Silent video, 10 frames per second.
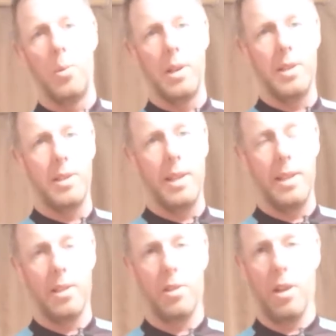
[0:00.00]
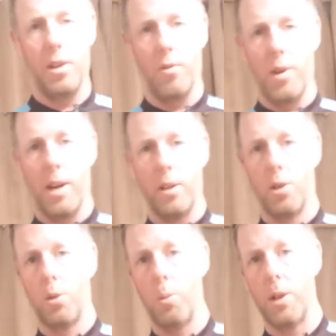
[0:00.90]
will you see the Astana
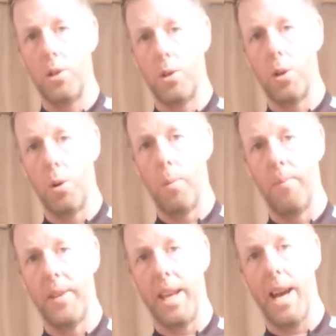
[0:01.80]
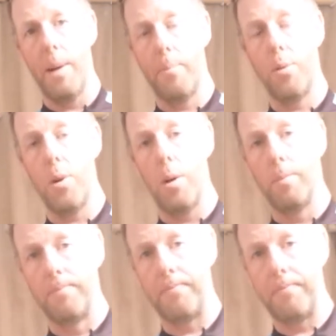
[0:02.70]
riders switch to the Air Pro.